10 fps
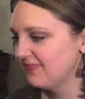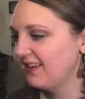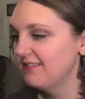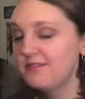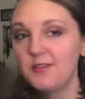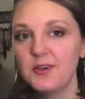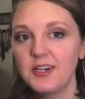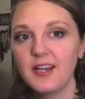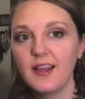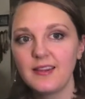in
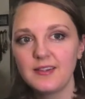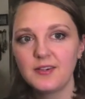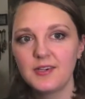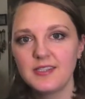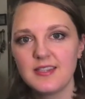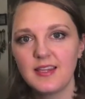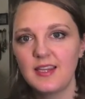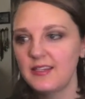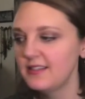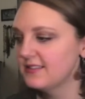Florida. They're going to the
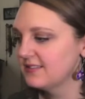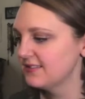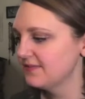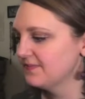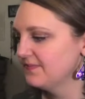Keys.